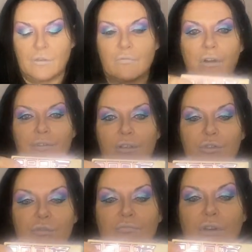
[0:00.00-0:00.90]

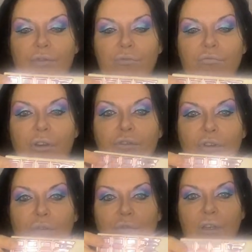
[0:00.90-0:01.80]
Revolution Rose
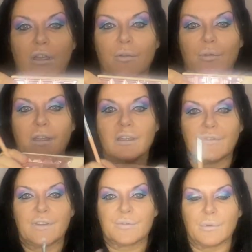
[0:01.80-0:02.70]
Gold Glow. I love
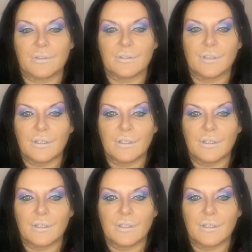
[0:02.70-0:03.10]
this one.